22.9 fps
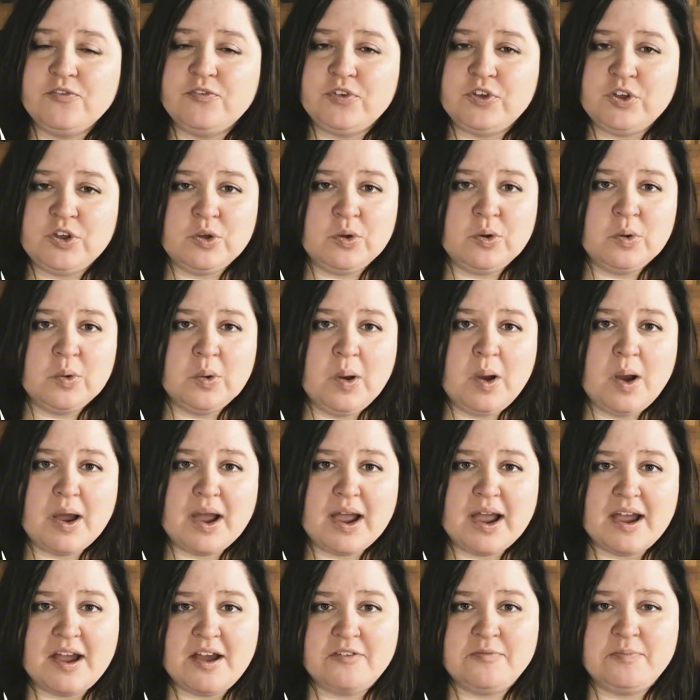if you
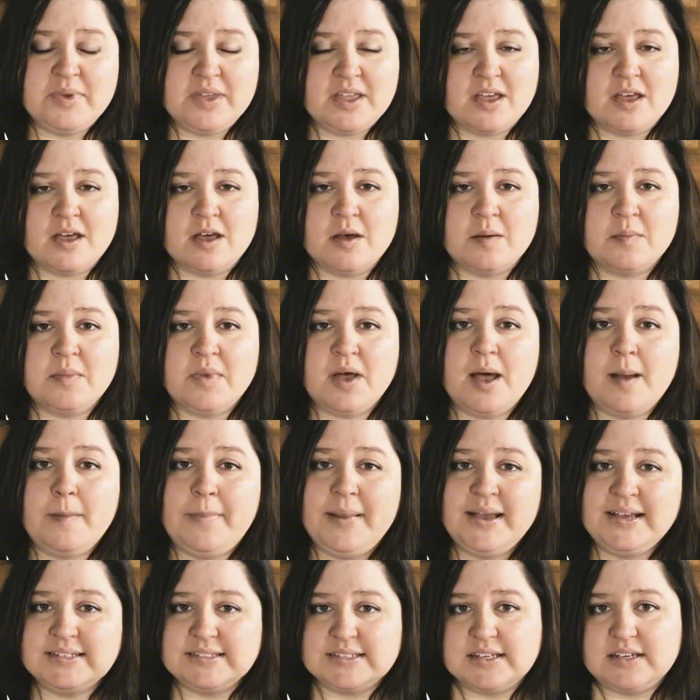have become a
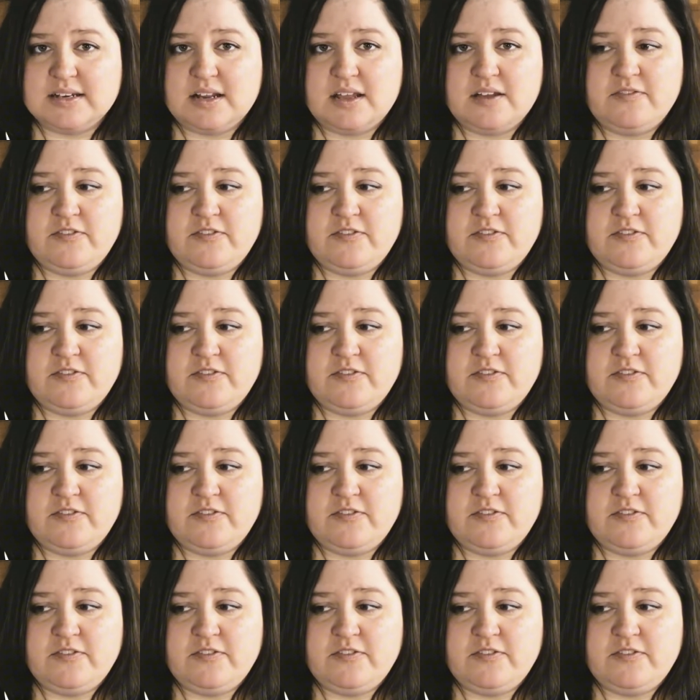peasant,